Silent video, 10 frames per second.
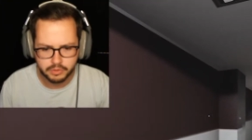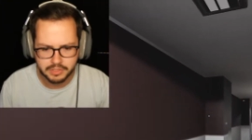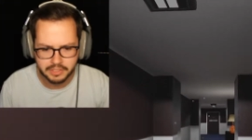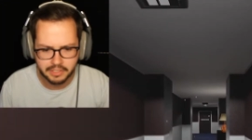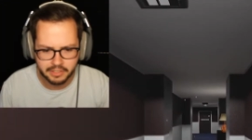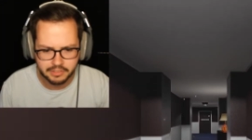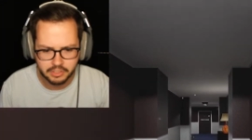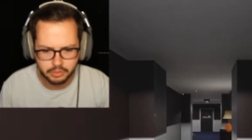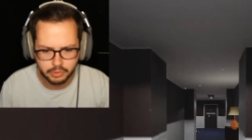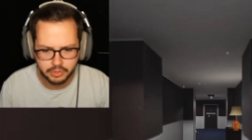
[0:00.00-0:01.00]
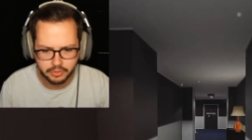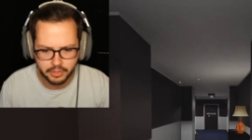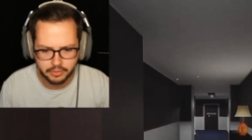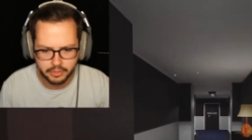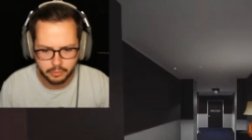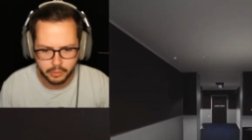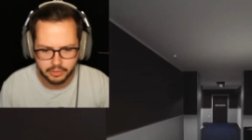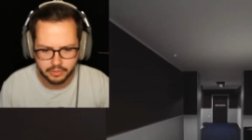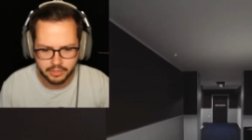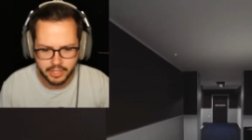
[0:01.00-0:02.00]
music that has a ukulele. We
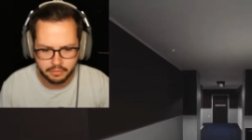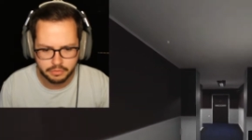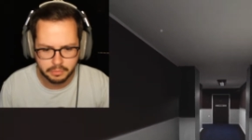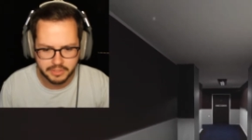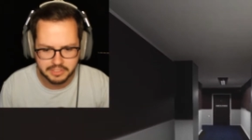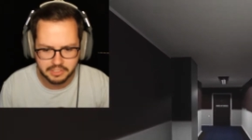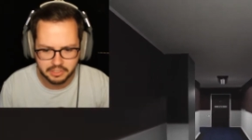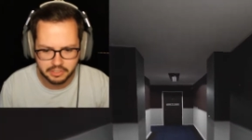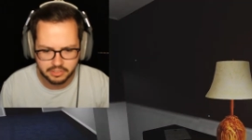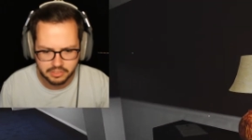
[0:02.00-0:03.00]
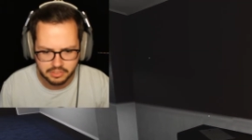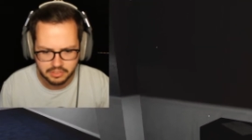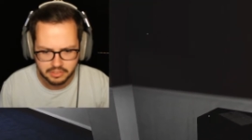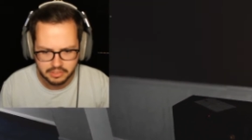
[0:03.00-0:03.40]
learned that from Insidious.